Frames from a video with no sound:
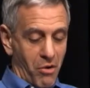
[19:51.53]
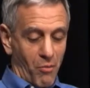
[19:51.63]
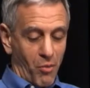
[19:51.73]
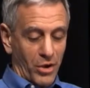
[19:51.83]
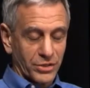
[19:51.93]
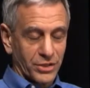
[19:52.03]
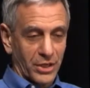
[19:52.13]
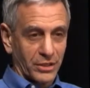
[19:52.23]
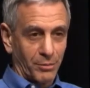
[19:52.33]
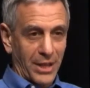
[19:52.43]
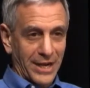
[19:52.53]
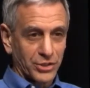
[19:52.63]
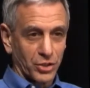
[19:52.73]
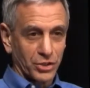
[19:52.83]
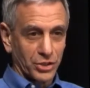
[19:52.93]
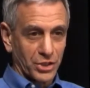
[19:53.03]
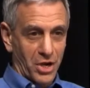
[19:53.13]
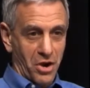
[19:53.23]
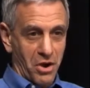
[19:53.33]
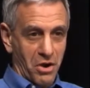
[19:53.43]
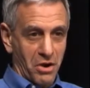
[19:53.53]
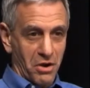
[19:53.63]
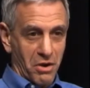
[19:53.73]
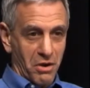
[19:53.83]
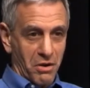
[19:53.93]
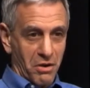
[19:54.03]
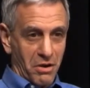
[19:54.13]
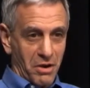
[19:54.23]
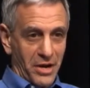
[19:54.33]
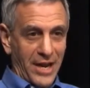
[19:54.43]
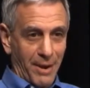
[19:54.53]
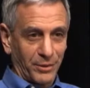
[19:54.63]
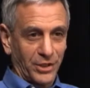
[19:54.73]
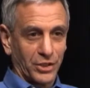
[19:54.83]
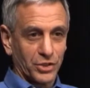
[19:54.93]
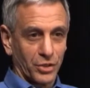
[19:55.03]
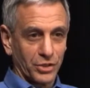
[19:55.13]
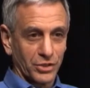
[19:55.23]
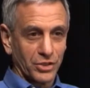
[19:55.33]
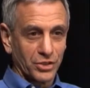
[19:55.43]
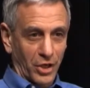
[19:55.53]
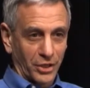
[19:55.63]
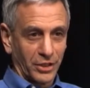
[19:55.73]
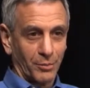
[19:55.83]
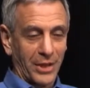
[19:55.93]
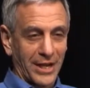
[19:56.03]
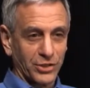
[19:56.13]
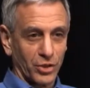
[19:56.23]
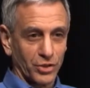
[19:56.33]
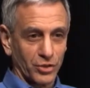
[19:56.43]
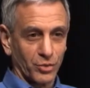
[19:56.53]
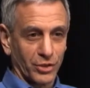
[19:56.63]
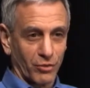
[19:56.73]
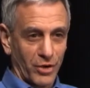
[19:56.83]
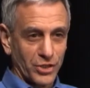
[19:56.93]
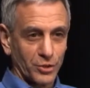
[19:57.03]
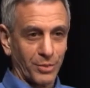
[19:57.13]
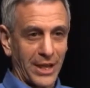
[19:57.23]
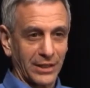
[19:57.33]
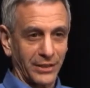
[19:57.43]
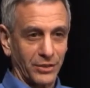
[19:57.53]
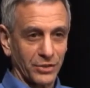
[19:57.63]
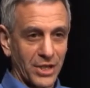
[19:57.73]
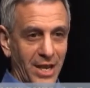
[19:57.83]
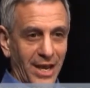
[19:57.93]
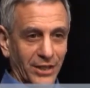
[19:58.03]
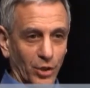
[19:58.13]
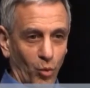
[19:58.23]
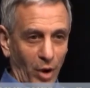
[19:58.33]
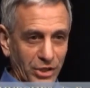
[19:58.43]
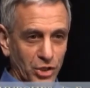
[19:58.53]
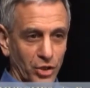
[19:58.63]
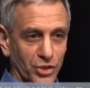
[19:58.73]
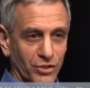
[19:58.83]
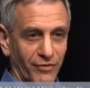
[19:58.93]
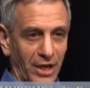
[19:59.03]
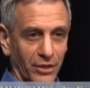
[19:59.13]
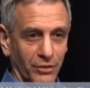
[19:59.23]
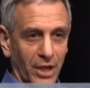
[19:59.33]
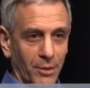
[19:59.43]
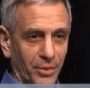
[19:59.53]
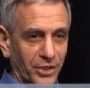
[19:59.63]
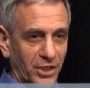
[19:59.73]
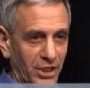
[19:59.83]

No, it was the black churches. It happened in the churches. It started in the black churches with courageous black leaders, and then the white churches followed. But